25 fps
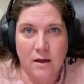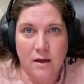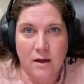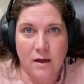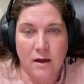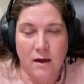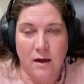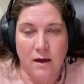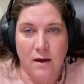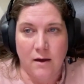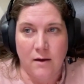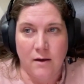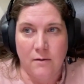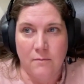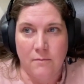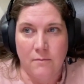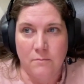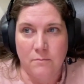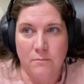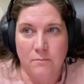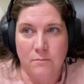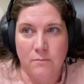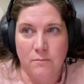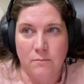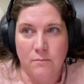
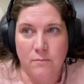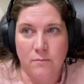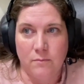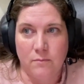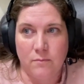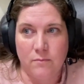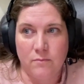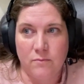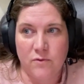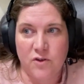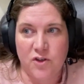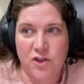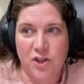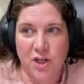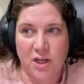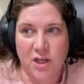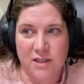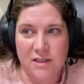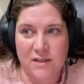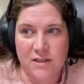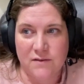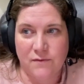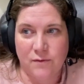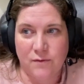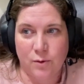um,
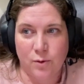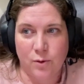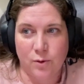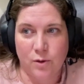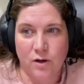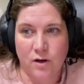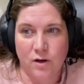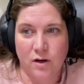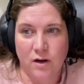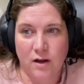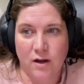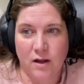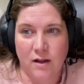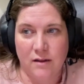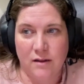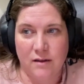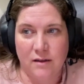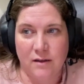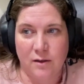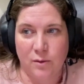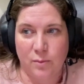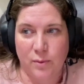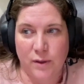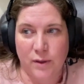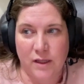just for a
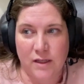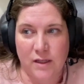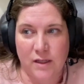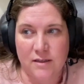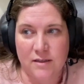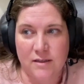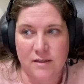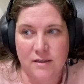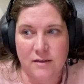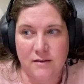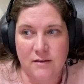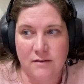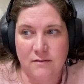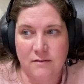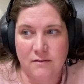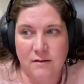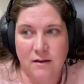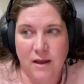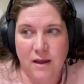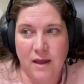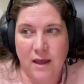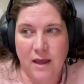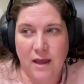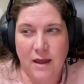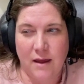little bit.
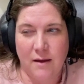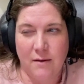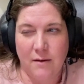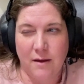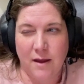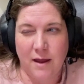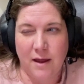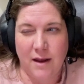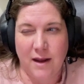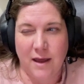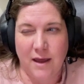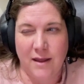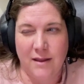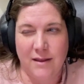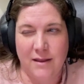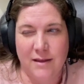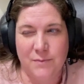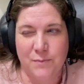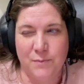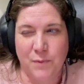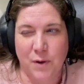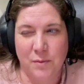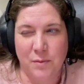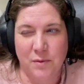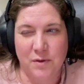And this
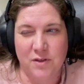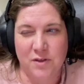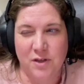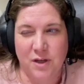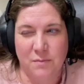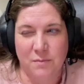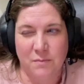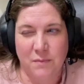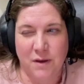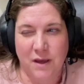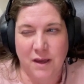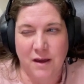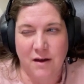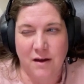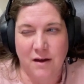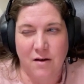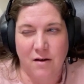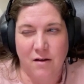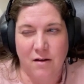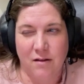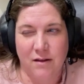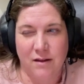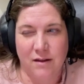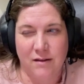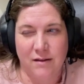probably took me
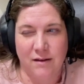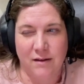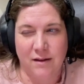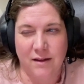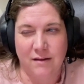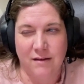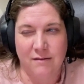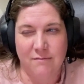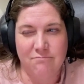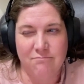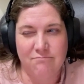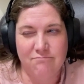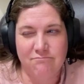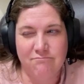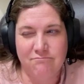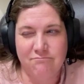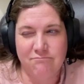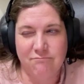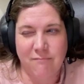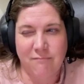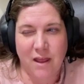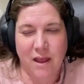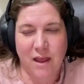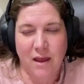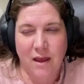all in
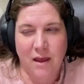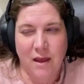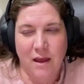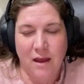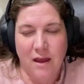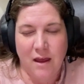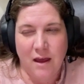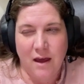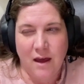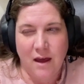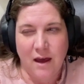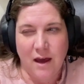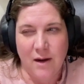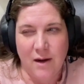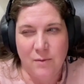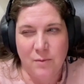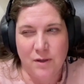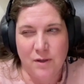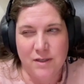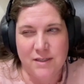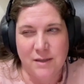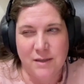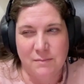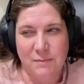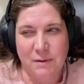I'd
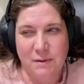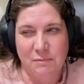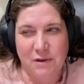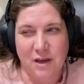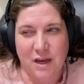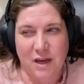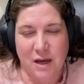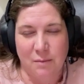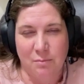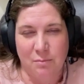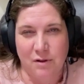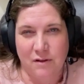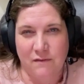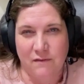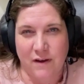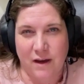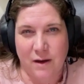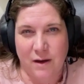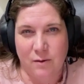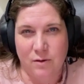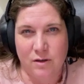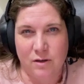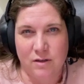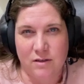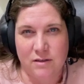want to say maybe a couple of
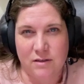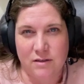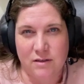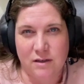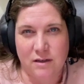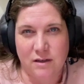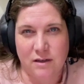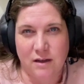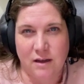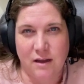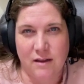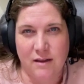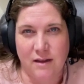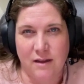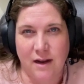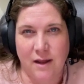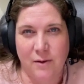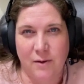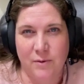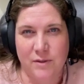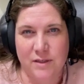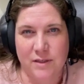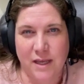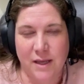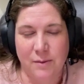hours. And then I
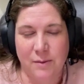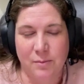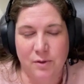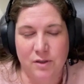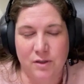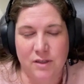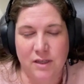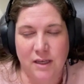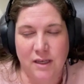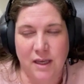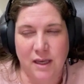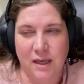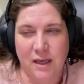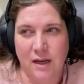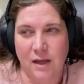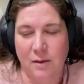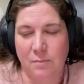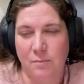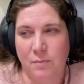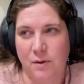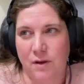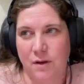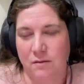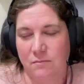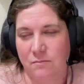was able to get up
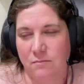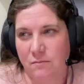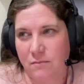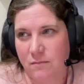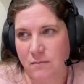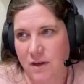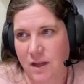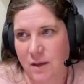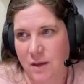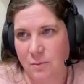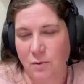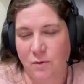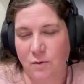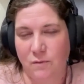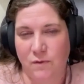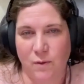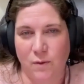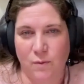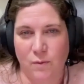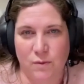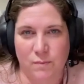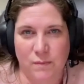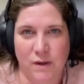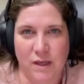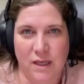and get moving
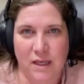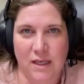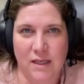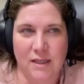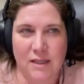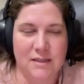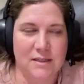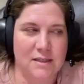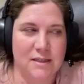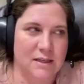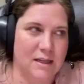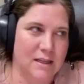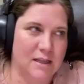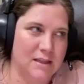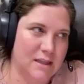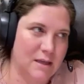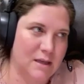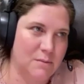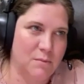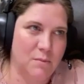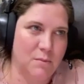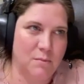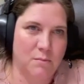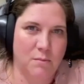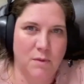with my kids and get
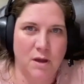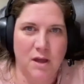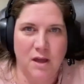them